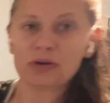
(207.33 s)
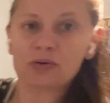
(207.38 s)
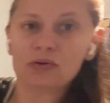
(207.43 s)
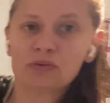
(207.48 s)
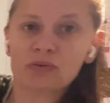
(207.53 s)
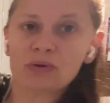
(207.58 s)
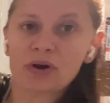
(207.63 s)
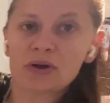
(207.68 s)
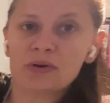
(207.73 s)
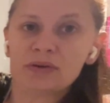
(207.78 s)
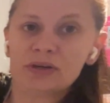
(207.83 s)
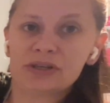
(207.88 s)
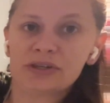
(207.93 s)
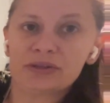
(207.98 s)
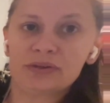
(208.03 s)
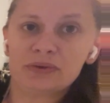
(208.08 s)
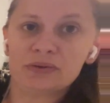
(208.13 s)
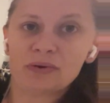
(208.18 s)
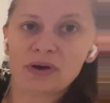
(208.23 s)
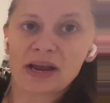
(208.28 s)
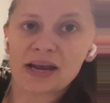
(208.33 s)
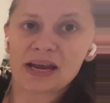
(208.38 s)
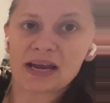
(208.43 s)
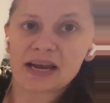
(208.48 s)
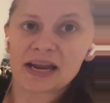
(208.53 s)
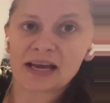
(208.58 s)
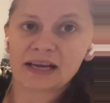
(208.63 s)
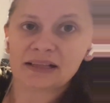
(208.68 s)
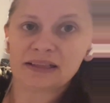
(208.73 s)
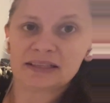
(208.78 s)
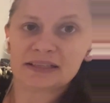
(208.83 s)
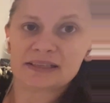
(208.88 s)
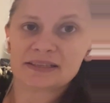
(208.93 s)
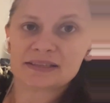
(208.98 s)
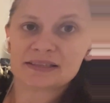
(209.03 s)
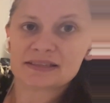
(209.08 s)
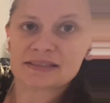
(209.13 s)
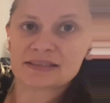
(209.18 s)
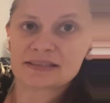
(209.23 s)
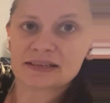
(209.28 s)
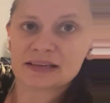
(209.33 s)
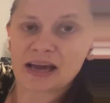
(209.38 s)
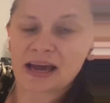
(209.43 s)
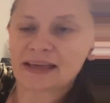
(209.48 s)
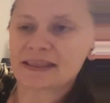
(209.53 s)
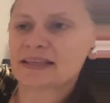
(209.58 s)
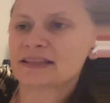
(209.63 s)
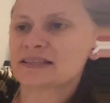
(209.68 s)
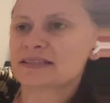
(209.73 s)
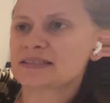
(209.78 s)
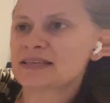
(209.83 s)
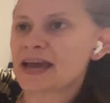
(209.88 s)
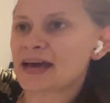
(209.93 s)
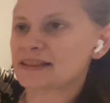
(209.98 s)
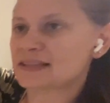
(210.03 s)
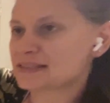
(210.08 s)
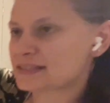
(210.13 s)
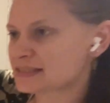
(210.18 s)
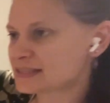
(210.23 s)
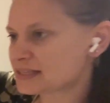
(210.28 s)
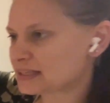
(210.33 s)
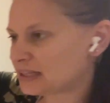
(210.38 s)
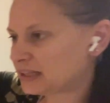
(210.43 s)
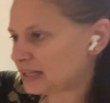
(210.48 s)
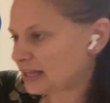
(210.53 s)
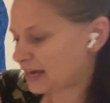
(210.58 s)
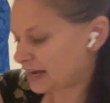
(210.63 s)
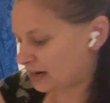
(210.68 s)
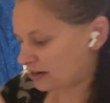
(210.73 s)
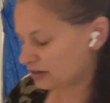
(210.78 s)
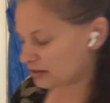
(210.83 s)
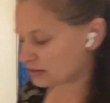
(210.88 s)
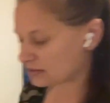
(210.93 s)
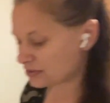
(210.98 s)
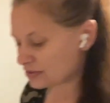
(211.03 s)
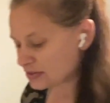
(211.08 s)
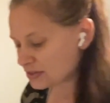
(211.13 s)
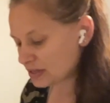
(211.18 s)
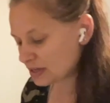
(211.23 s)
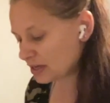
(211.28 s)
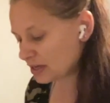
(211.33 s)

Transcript: Grogu necklace. I think this is Claire's.